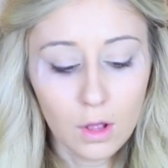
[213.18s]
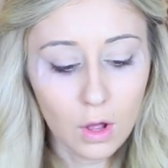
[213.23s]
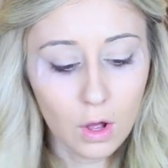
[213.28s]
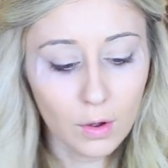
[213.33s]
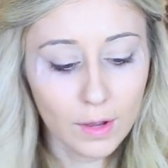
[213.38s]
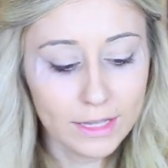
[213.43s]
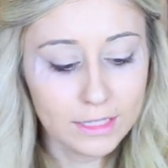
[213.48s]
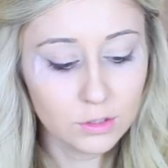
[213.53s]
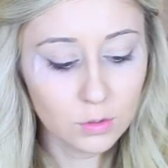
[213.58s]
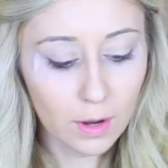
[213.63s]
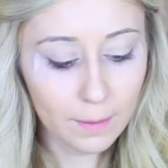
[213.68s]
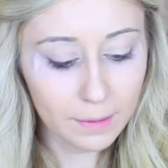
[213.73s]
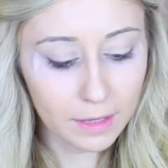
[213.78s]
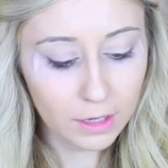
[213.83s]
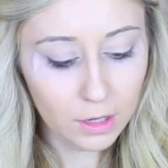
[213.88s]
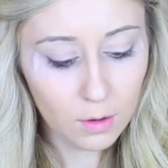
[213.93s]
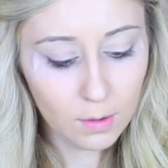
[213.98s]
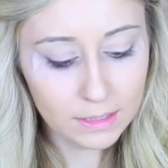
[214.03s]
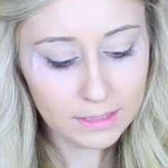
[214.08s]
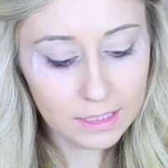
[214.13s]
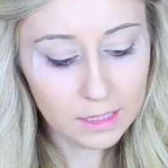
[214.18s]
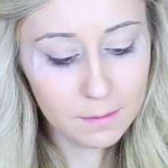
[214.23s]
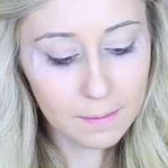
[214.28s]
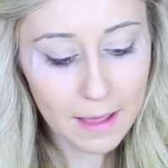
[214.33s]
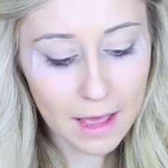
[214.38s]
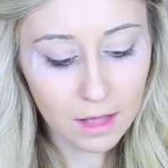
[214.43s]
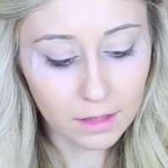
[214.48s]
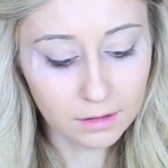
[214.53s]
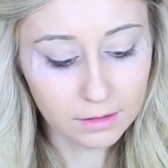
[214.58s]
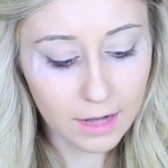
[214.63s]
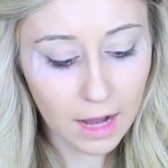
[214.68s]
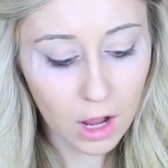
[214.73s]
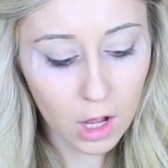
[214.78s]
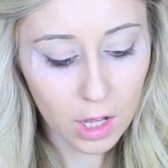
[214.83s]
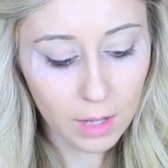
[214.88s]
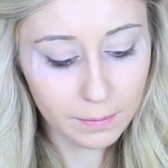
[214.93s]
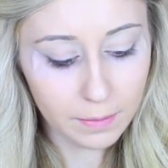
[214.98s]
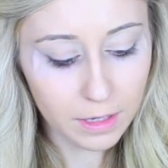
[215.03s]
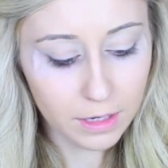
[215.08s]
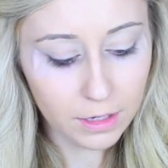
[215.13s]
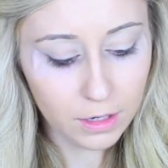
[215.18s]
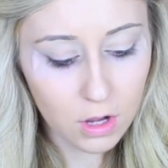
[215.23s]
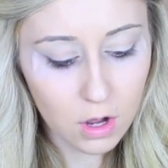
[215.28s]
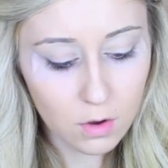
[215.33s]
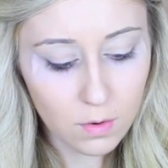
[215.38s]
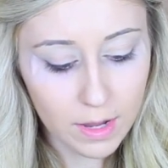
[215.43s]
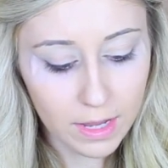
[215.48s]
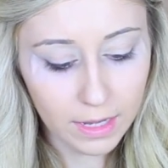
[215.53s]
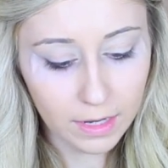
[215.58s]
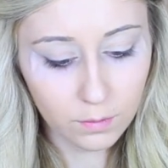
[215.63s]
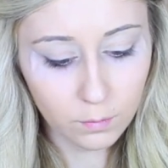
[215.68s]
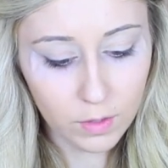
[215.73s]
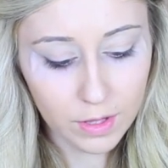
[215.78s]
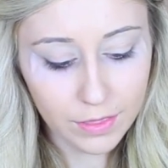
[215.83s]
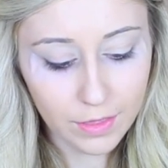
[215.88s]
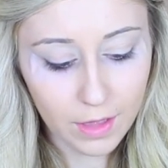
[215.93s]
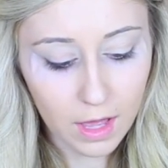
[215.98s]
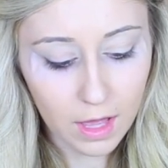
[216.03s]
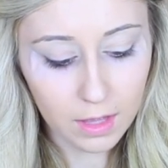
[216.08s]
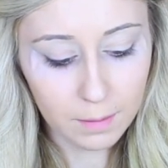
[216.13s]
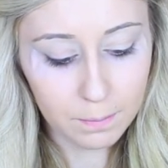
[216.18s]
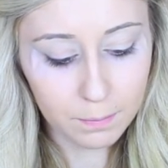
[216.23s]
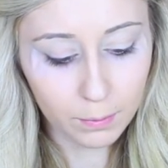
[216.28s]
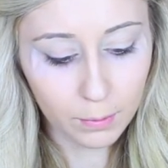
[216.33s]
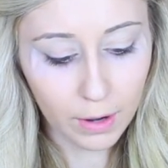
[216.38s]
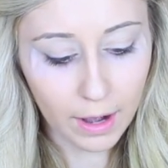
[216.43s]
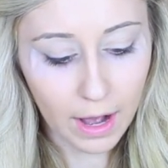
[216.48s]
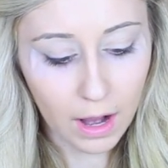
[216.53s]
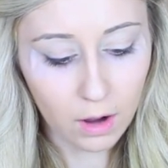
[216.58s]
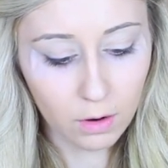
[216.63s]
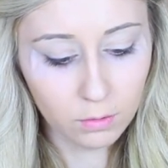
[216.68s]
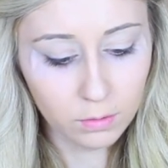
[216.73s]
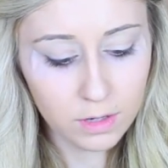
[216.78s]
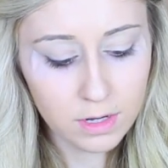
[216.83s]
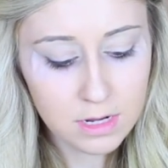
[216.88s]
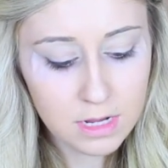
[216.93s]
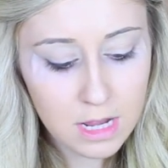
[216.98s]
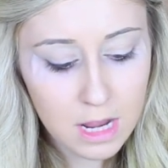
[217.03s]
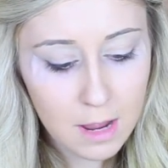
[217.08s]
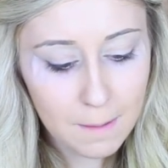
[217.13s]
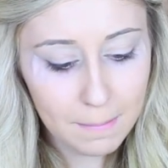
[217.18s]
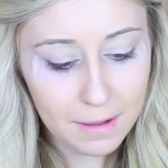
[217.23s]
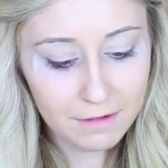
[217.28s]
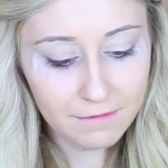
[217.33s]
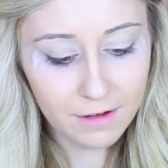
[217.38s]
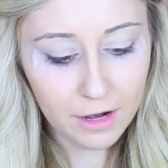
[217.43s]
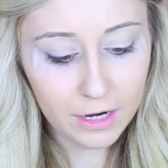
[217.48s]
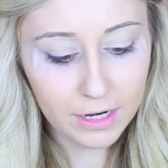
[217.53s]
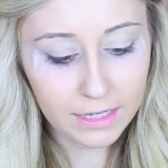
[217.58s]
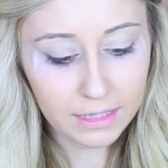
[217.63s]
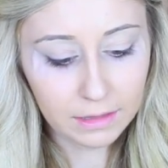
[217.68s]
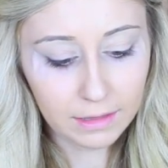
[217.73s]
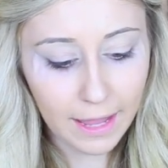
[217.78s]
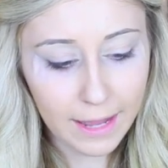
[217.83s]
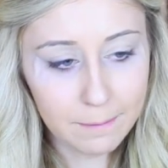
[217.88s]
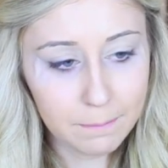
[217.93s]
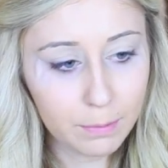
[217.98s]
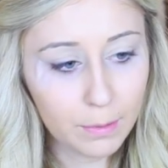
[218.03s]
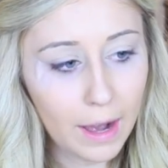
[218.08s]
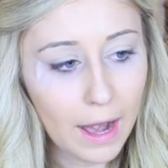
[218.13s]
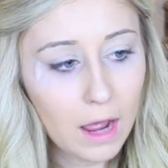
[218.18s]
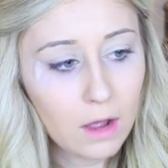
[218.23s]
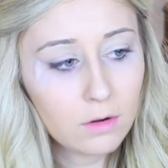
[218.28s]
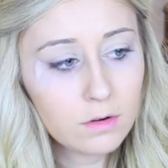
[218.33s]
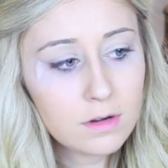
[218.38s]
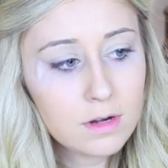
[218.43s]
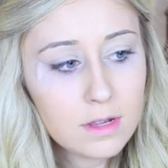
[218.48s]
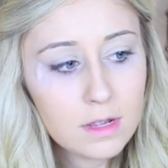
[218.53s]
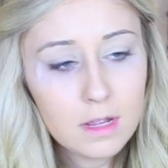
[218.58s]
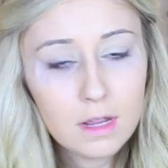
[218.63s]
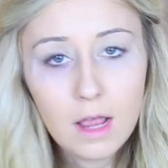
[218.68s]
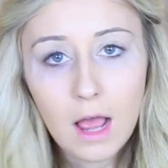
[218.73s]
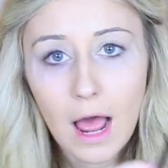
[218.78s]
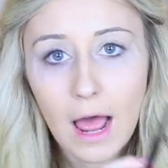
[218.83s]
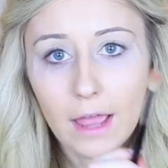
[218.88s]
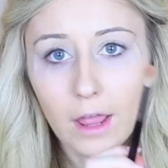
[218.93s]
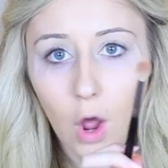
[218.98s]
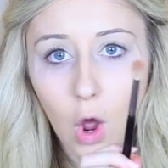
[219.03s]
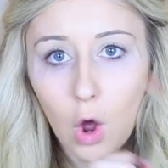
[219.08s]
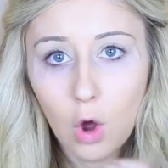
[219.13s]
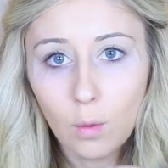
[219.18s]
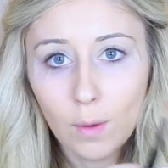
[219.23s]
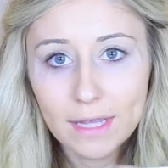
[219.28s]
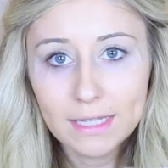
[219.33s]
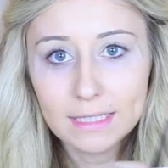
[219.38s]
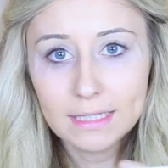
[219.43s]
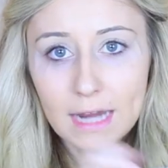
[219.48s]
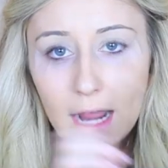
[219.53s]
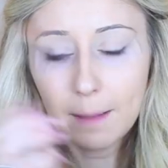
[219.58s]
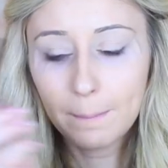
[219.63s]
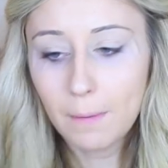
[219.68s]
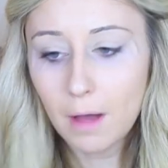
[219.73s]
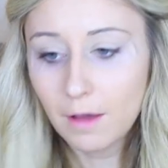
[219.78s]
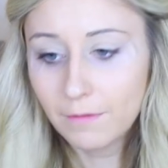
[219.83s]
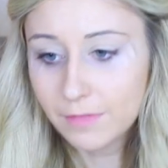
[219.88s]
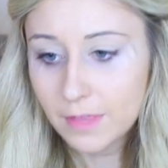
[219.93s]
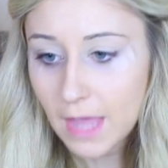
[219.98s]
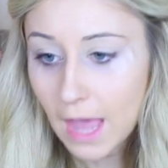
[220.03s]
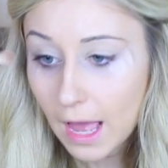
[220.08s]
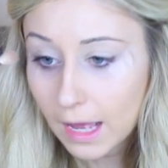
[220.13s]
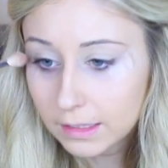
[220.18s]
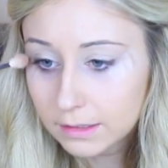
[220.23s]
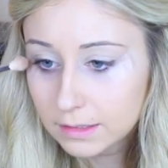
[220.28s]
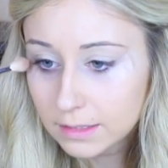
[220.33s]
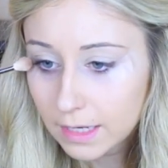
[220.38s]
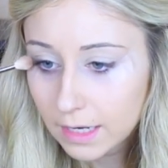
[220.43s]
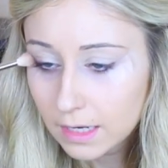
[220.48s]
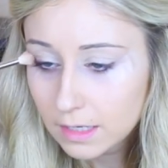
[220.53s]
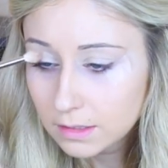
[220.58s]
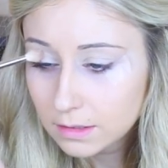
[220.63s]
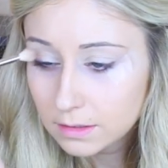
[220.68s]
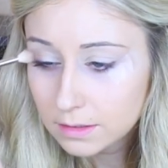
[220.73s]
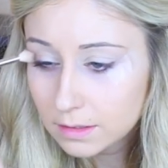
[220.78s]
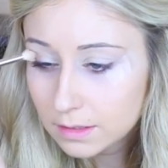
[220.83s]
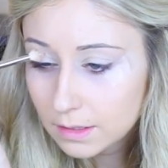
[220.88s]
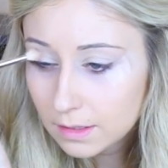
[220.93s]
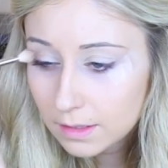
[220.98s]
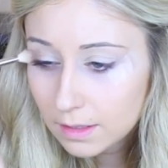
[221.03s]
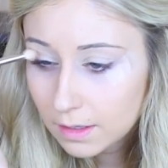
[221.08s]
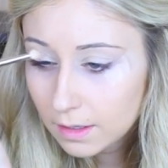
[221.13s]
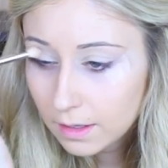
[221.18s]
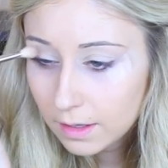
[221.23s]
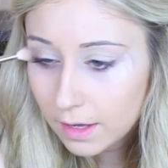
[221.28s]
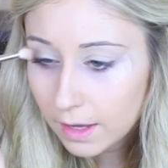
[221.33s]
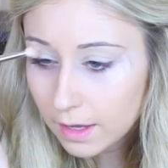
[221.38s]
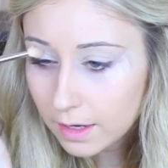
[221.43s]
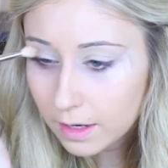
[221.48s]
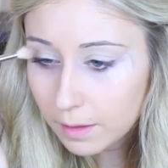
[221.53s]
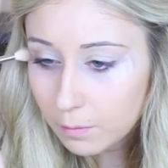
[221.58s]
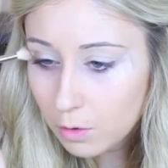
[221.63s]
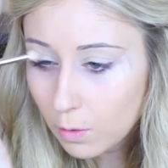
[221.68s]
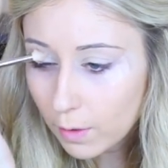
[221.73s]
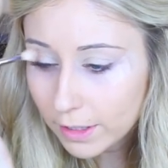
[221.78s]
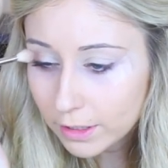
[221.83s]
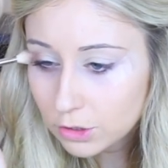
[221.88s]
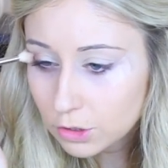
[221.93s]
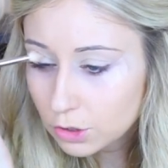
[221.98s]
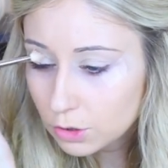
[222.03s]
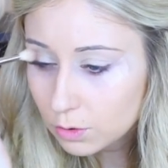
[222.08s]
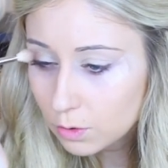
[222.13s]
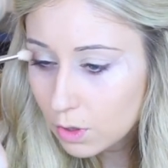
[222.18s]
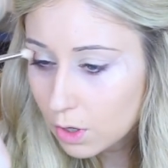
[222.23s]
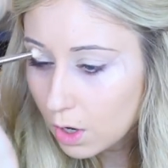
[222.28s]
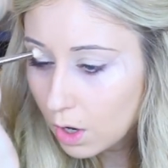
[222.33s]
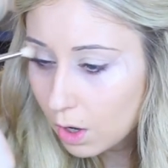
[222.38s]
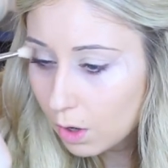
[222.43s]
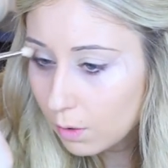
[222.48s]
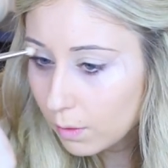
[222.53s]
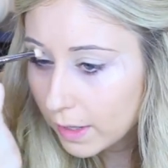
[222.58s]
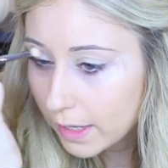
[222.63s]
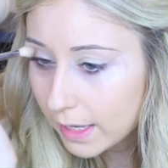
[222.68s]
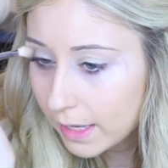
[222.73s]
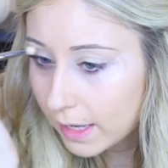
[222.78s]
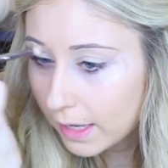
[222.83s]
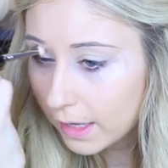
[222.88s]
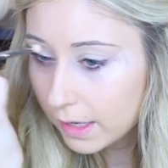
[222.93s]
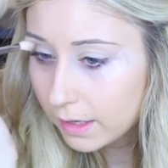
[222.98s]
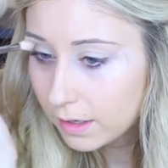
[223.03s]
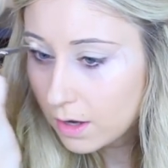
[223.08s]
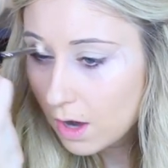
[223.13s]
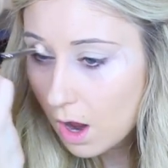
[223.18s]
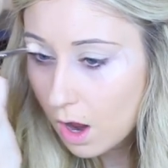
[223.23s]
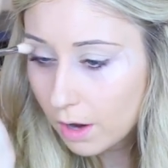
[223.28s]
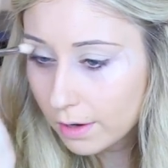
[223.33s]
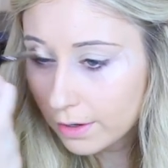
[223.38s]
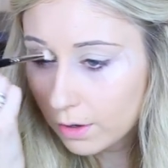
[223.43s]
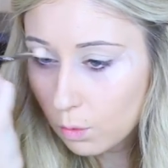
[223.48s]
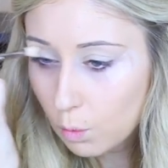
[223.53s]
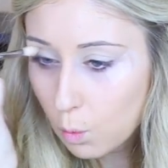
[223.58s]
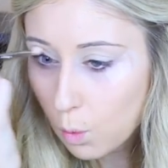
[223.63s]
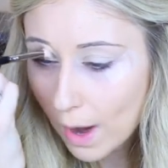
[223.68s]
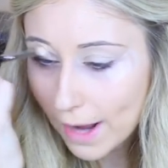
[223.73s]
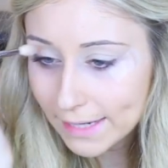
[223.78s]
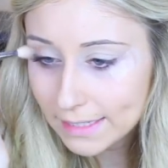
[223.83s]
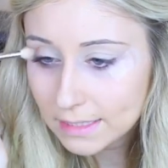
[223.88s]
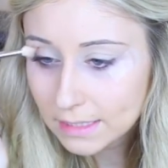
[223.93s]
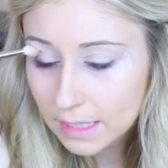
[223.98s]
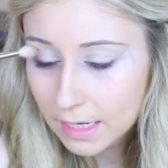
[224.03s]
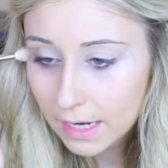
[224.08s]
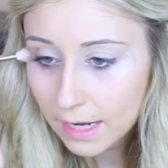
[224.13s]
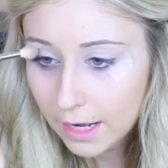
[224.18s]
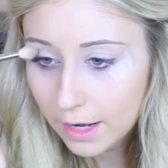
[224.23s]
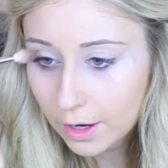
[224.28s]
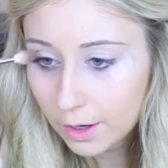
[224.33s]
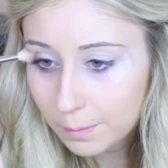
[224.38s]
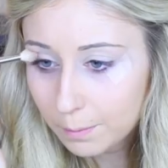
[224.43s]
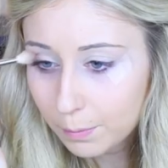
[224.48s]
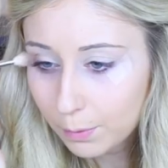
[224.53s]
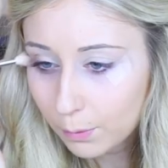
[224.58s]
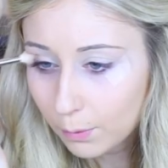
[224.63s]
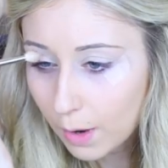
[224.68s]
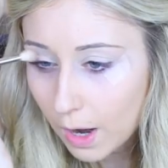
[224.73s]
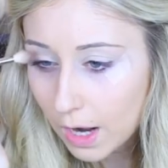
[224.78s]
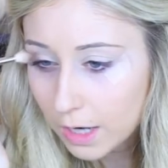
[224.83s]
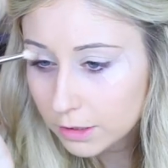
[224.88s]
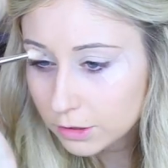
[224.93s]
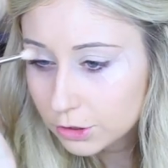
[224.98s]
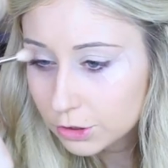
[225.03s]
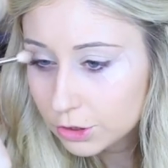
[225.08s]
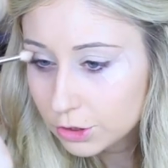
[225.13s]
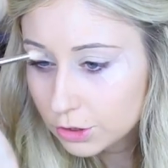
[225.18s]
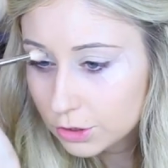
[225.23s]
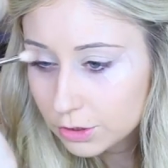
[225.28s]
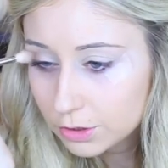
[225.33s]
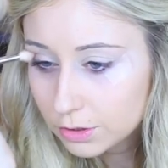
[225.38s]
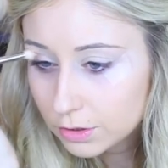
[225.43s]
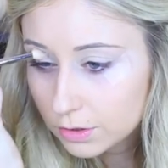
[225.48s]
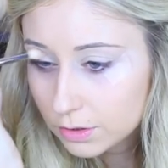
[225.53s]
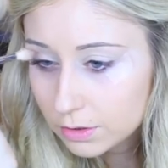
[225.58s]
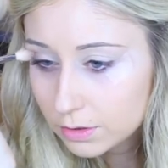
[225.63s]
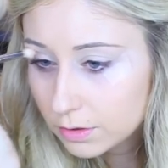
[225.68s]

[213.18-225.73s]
Okay, so I'm going to go into the palette now. I'm going to go in with a brown, but a very light brown. I always tap off the excess, and I'm going to go in on a white hair brush.